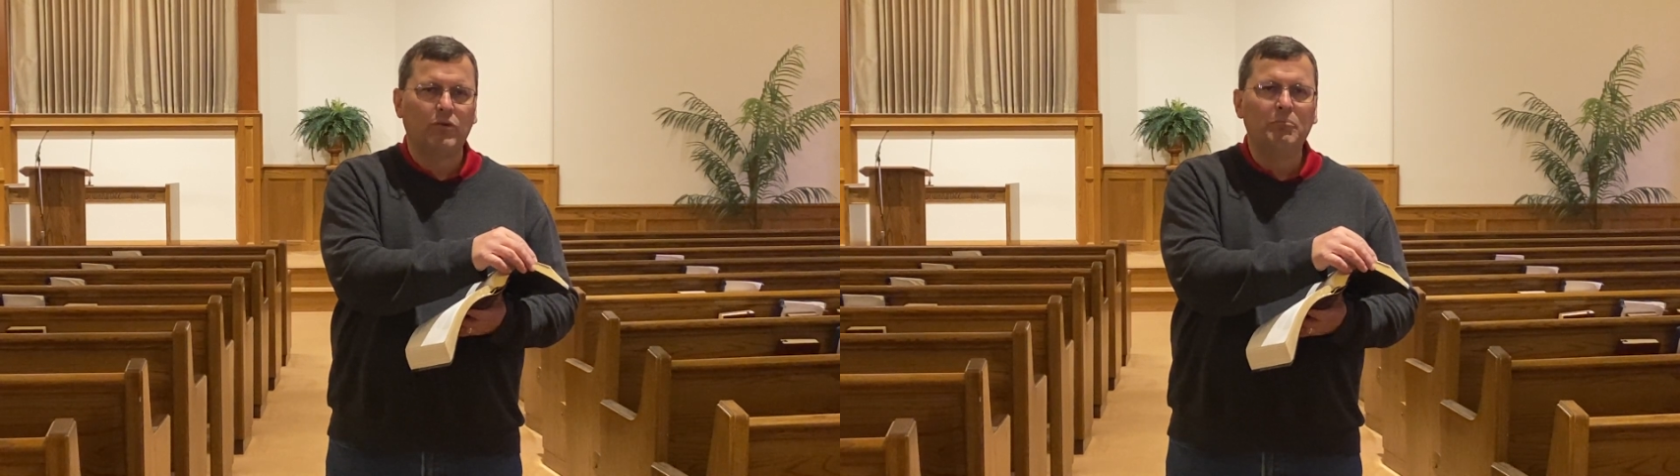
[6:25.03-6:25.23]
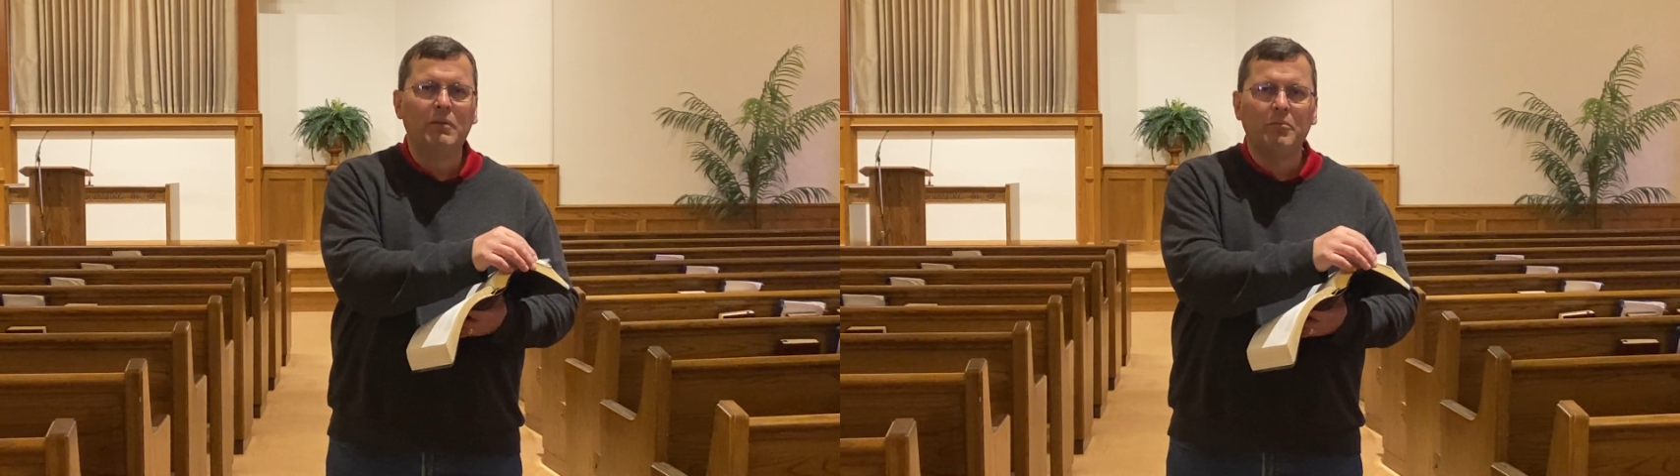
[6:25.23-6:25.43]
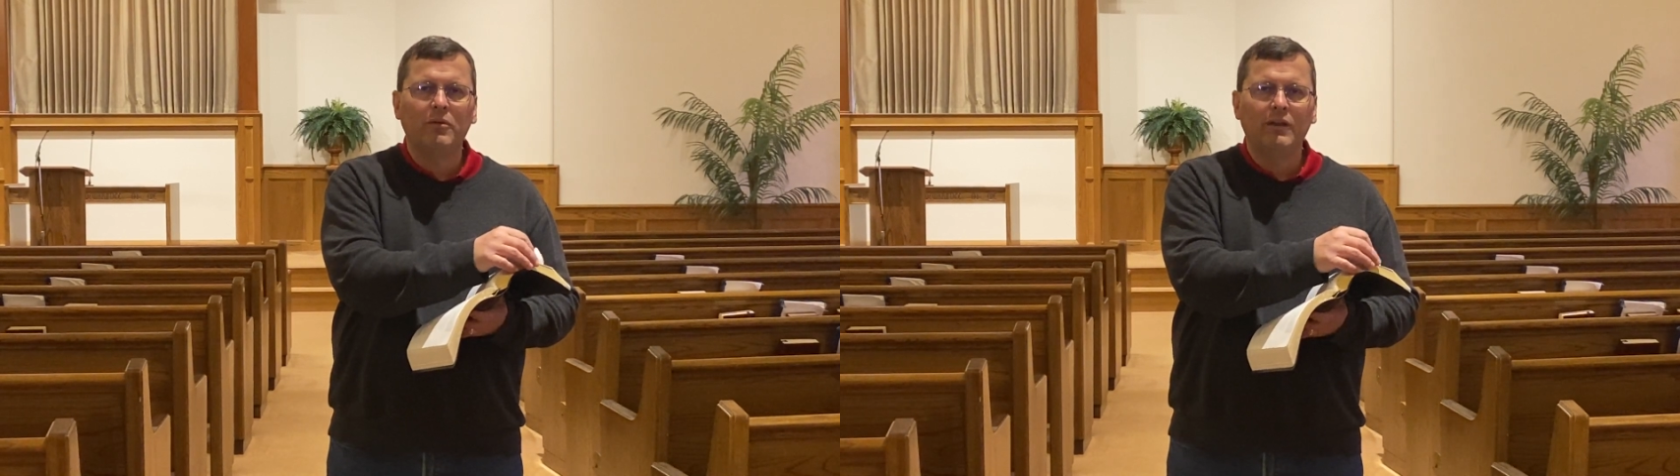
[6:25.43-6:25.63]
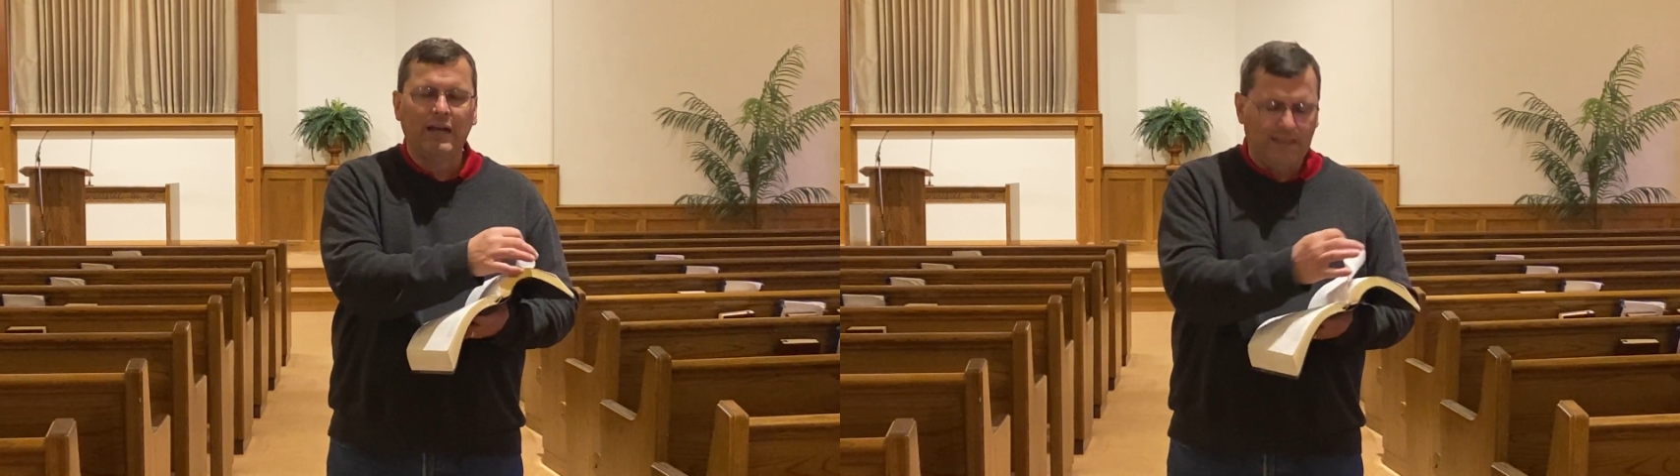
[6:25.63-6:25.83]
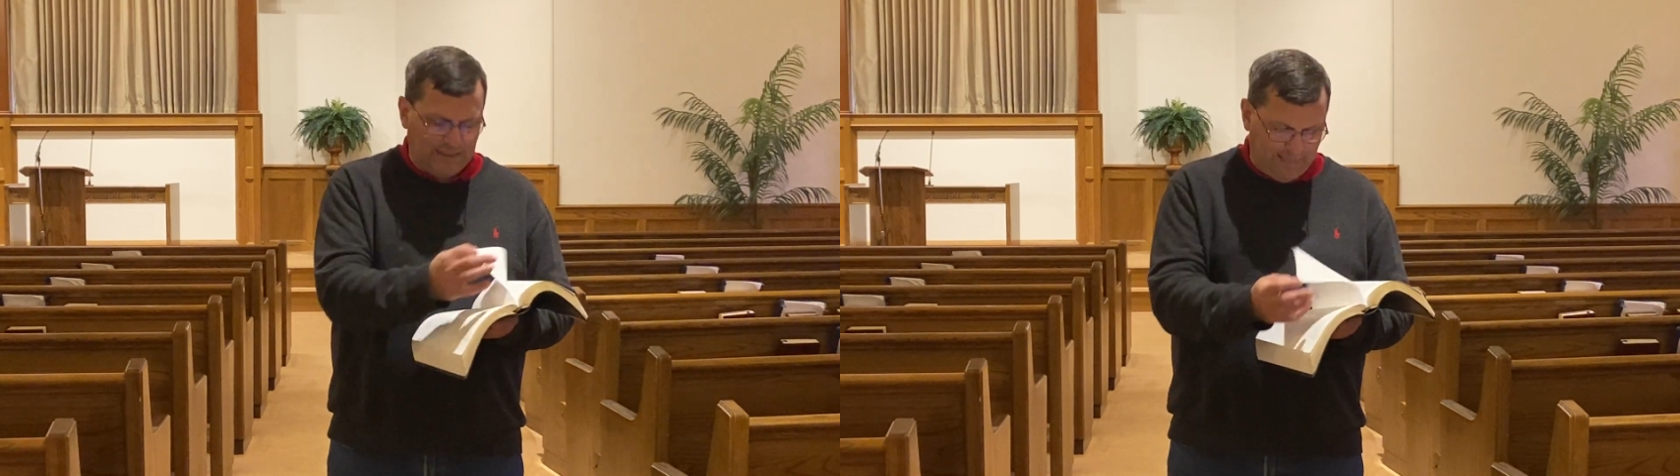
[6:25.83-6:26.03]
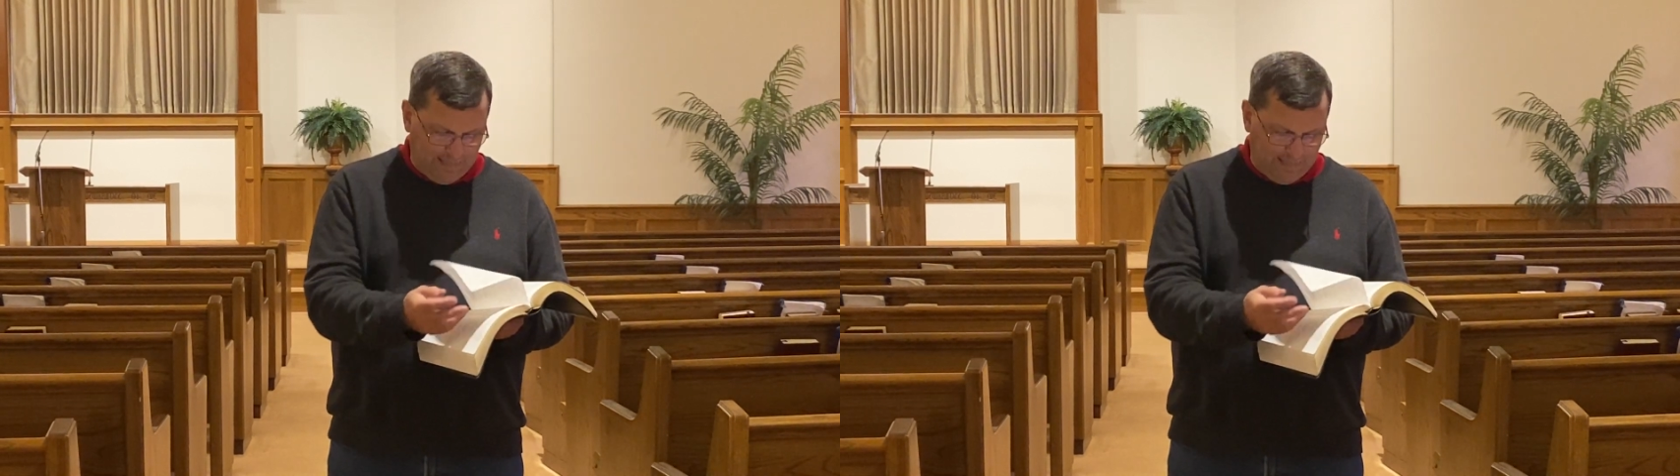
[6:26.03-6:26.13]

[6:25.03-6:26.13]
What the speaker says: remember not the